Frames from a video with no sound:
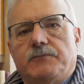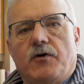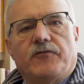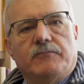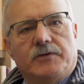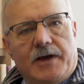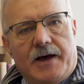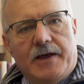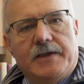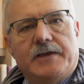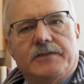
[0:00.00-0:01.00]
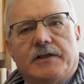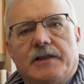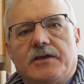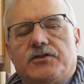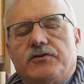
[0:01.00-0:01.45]
so both of them dying in the
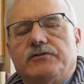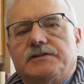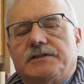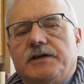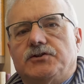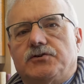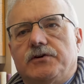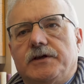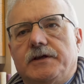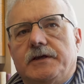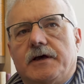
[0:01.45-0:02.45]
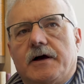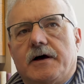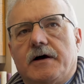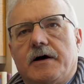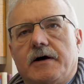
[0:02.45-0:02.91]
late 3rd century,
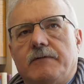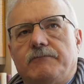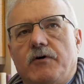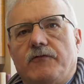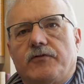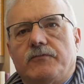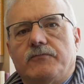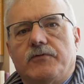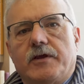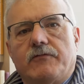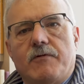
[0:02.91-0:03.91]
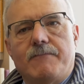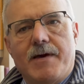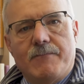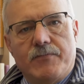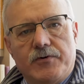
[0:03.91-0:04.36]
both of them being
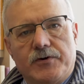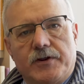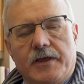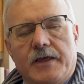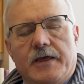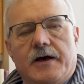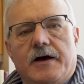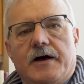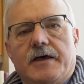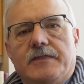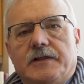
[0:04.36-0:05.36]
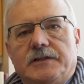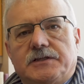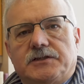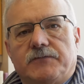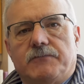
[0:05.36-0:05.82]
remembered in the
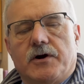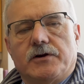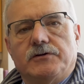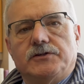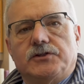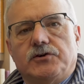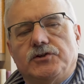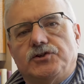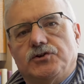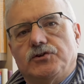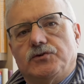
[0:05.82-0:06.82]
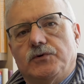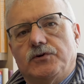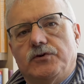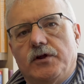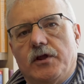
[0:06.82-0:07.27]
list of martyrs. The early church
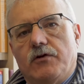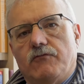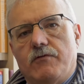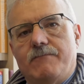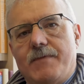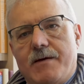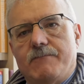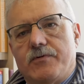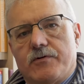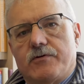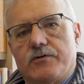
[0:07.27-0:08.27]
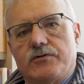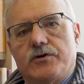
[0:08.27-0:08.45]
would remember